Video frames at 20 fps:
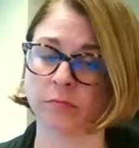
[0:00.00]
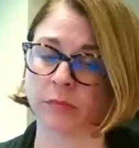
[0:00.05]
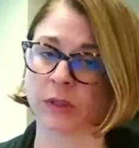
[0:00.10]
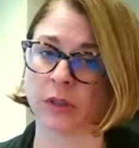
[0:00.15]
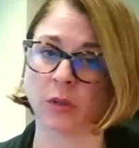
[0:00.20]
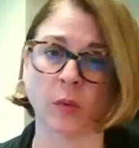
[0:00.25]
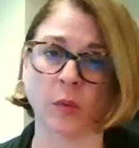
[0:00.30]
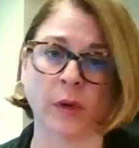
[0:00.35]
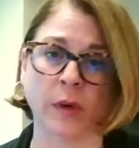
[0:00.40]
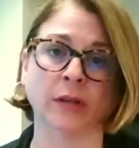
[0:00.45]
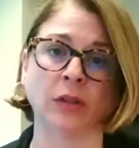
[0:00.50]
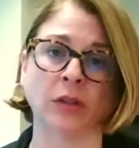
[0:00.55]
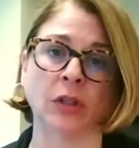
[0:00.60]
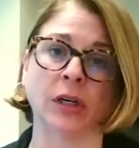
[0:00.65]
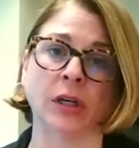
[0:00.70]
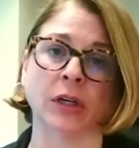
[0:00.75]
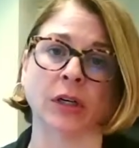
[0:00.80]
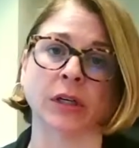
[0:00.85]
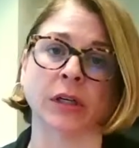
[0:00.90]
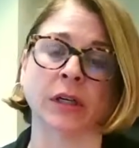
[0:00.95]
little while
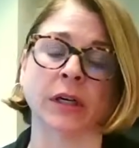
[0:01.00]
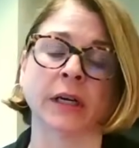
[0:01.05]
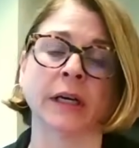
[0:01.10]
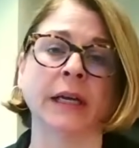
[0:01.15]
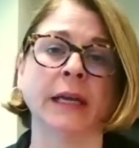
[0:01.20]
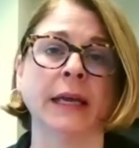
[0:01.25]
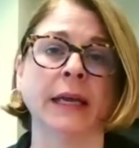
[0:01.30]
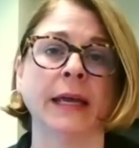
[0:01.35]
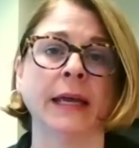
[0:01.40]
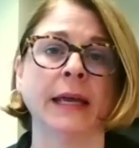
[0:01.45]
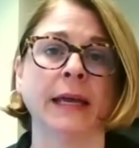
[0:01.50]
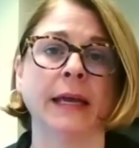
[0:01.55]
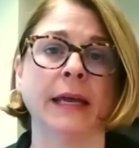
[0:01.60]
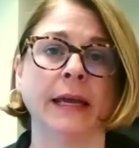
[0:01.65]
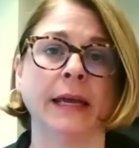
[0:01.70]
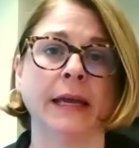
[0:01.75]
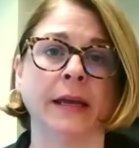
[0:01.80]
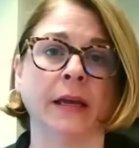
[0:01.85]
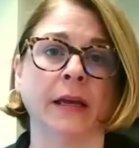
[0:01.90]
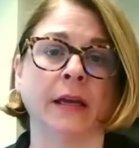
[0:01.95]
longer,
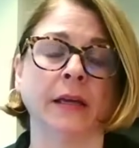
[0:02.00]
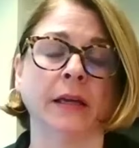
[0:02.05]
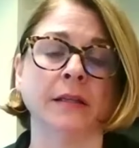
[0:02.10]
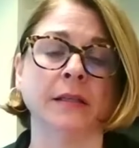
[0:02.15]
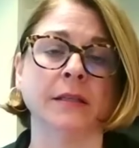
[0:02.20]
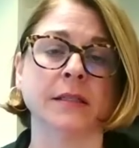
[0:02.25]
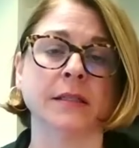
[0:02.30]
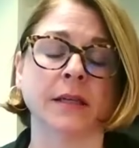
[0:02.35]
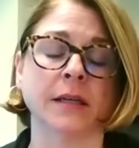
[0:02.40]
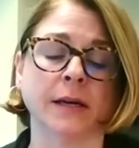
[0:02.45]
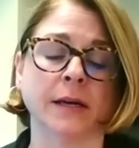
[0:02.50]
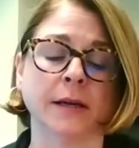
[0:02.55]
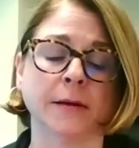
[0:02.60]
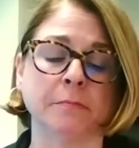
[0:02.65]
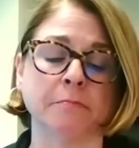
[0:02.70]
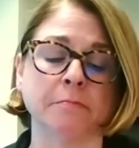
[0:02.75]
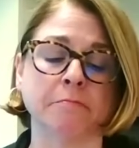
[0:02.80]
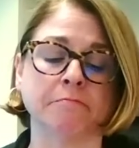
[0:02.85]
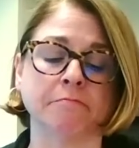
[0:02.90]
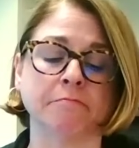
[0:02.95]
and
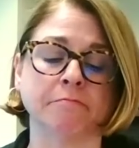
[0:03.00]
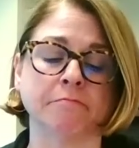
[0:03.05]
um,